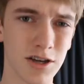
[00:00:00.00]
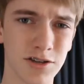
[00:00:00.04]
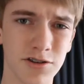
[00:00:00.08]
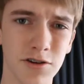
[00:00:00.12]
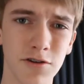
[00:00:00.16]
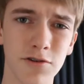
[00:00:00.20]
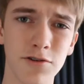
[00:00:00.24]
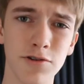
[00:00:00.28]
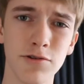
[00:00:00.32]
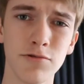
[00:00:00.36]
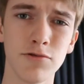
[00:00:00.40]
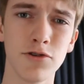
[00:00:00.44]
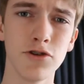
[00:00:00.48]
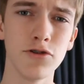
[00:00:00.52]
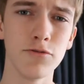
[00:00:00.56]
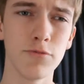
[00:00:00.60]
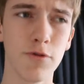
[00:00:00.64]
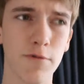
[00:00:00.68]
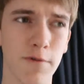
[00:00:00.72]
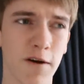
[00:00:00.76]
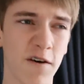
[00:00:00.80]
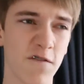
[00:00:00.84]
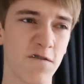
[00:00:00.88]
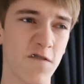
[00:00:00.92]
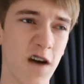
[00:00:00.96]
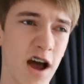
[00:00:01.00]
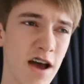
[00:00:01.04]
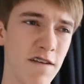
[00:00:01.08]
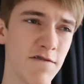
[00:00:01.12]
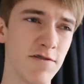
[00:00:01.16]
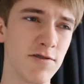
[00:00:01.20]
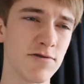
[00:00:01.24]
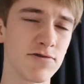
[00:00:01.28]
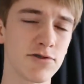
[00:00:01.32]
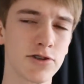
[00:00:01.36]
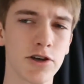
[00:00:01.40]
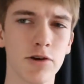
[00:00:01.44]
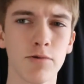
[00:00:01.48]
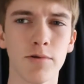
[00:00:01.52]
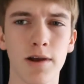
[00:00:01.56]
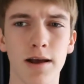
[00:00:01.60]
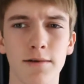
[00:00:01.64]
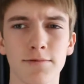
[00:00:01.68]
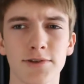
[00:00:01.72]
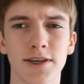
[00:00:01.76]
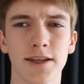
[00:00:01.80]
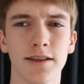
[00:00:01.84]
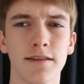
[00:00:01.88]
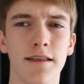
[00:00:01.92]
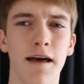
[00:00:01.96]
I started YouTube about five years ago when I
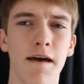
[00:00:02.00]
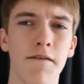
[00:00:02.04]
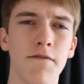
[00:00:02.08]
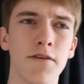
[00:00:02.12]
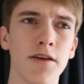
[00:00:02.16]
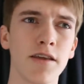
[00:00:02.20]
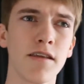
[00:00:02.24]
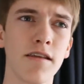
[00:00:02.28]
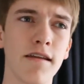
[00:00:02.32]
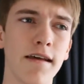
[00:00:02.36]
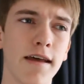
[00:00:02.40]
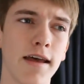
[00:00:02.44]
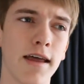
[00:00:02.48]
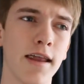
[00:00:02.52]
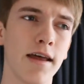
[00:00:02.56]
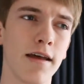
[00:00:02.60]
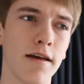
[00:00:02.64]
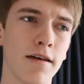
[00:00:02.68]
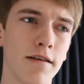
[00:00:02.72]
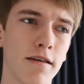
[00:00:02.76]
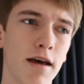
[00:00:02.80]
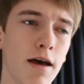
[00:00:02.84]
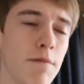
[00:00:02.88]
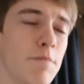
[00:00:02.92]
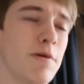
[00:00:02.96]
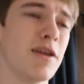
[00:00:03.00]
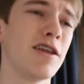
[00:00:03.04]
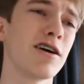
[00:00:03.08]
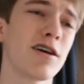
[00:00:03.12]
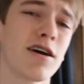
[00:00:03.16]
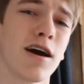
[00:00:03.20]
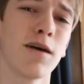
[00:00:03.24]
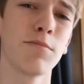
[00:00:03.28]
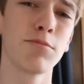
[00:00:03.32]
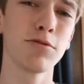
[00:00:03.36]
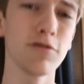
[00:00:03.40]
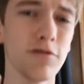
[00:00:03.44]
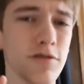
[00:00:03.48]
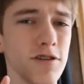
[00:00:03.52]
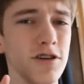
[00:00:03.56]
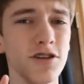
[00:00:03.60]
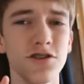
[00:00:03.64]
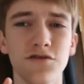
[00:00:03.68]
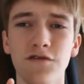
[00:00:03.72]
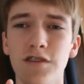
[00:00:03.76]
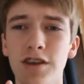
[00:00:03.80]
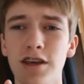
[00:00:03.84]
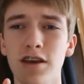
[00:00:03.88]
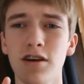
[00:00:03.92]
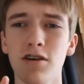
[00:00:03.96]
was 11 and I made a couple of
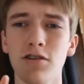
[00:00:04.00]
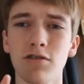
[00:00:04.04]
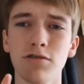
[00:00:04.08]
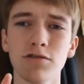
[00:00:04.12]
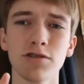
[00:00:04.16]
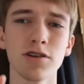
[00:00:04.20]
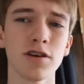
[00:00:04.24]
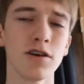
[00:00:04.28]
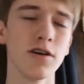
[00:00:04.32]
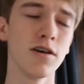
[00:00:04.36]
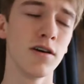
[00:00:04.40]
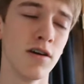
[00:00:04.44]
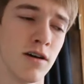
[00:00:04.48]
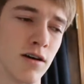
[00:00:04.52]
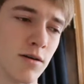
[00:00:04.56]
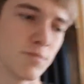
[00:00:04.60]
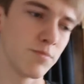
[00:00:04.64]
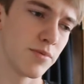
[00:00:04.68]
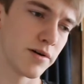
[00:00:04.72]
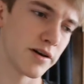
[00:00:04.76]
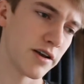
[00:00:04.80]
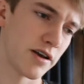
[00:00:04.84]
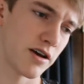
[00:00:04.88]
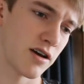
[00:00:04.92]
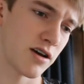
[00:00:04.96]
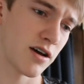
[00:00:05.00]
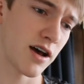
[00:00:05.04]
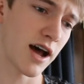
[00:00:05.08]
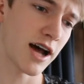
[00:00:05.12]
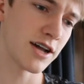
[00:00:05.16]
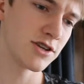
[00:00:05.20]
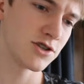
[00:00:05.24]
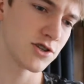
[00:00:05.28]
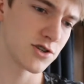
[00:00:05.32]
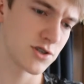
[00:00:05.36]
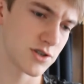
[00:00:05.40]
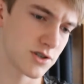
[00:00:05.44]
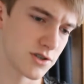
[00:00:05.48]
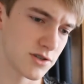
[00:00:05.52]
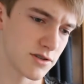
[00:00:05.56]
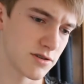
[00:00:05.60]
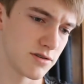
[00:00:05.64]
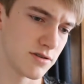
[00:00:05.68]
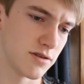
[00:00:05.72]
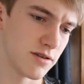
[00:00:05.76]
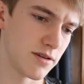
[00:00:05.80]
these videos, but uh, I just,